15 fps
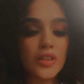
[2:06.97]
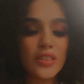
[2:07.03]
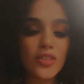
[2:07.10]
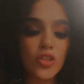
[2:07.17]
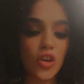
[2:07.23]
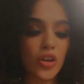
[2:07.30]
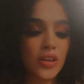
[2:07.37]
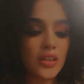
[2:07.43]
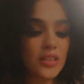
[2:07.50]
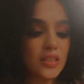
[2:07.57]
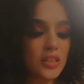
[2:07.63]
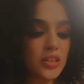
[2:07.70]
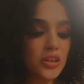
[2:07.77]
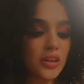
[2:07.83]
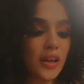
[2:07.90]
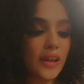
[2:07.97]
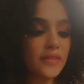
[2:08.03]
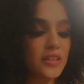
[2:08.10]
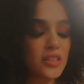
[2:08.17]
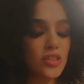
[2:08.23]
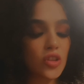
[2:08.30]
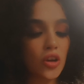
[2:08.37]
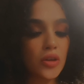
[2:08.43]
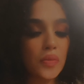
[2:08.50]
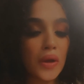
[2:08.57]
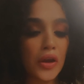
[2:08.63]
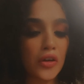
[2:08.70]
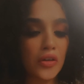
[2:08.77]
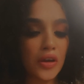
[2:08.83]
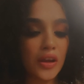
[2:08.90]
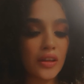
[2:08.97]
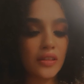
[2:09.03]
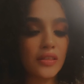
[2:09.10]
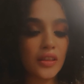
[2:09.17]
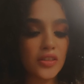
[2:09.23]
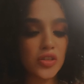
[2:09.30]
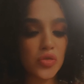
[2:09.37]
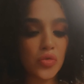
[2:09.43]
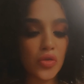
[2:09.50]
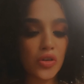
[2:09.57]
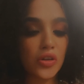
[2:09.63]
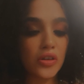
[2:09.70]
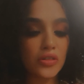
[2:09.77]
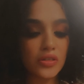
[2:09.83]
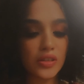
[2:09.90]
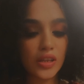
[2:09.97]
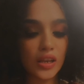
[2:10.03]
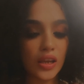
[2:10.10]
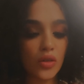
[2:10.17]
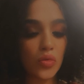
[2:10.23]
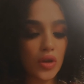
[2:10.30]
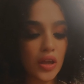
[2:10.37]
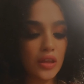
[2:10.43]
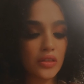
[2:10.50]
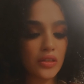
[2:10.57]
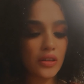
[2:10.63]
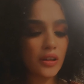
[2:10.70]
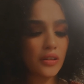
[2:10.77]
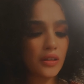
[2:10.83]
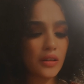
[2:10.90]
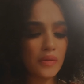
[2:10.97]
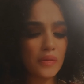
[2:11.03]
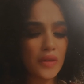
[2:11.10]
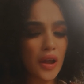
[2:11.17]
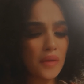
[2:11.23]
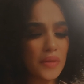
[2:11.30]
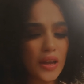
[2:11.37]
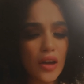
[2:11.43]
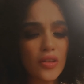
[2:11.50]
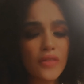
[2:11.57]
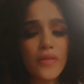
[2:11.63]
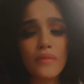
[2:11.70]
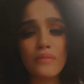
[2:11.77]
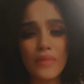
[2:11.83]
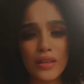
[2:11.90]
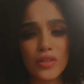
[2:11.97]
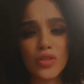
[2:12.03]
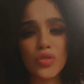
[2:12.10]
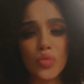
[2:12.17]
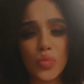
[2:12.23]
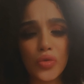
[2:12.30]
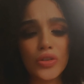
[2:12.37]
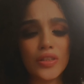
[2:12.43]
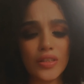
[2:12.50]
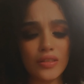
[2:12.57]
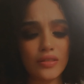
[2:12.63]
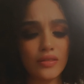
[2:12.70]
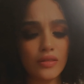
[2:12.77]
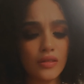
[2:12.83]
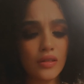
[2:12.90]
darkness in your life, this dark period that you were dealing with, coming out of a mental prison